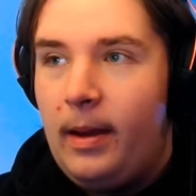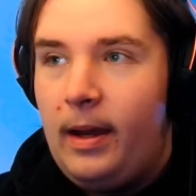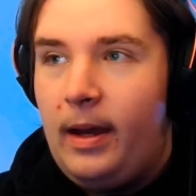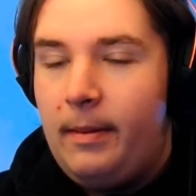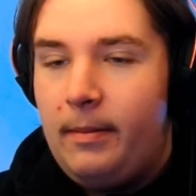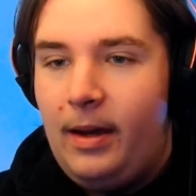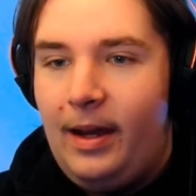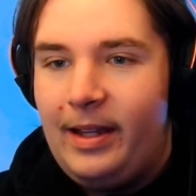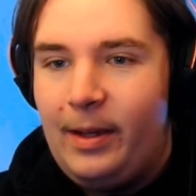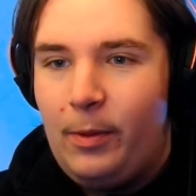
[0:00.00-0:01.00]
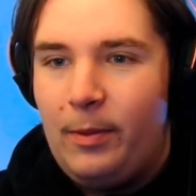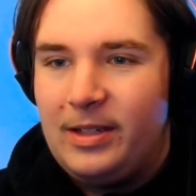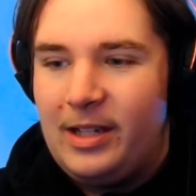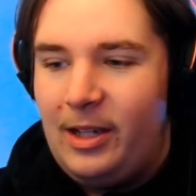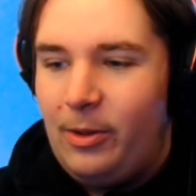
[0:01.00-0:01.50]
I think we will
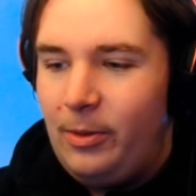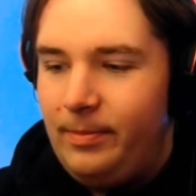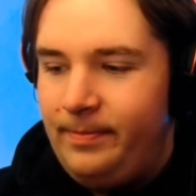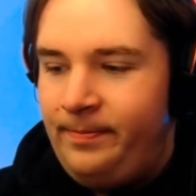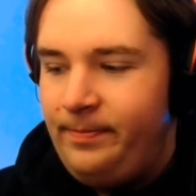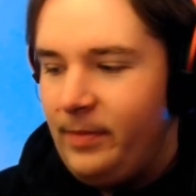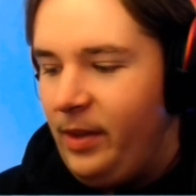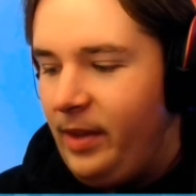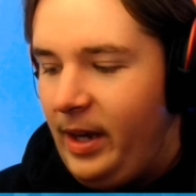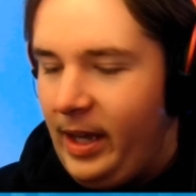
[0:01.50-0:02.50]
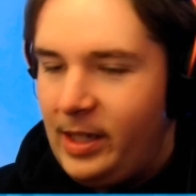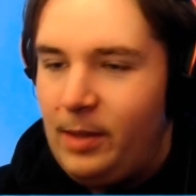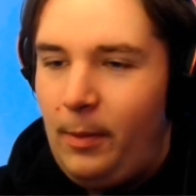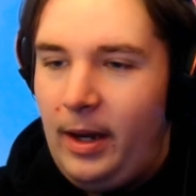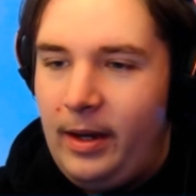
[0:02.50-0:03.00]
see you on the next
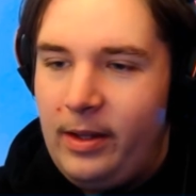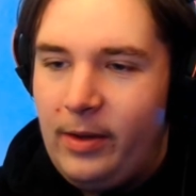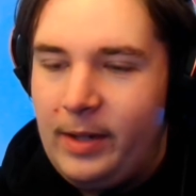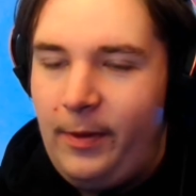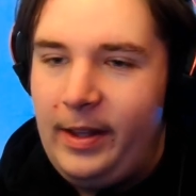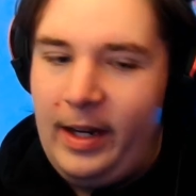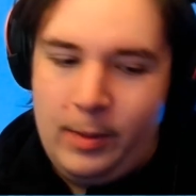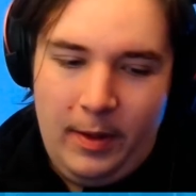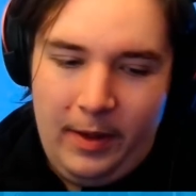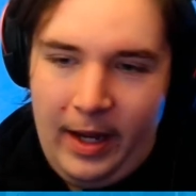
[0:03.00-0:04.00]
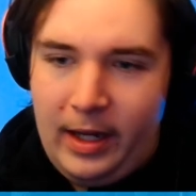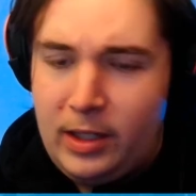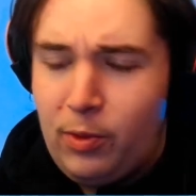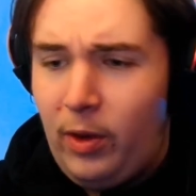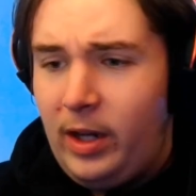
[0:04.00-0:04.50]
one. You can find the next one on the ending
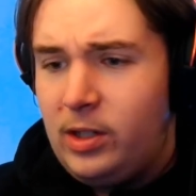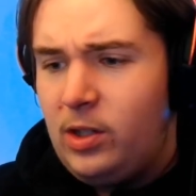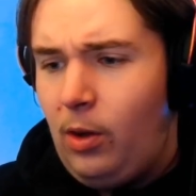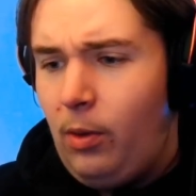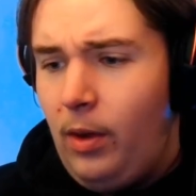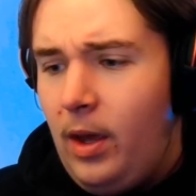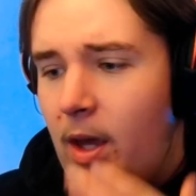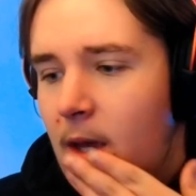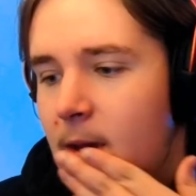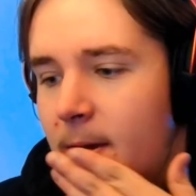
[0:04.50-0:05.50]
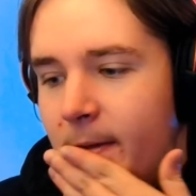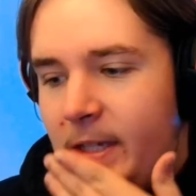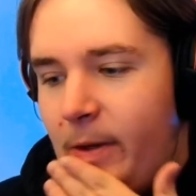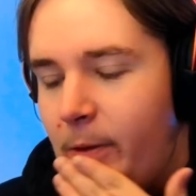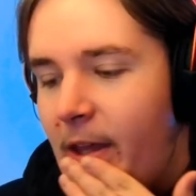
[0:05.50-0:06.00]
screen, so
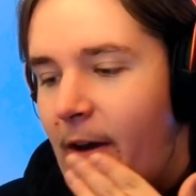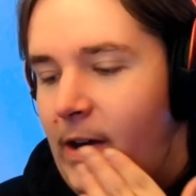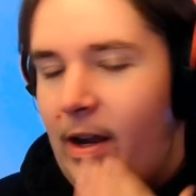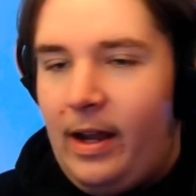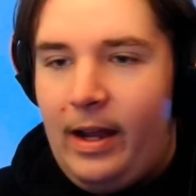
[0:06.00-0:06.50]
see you there.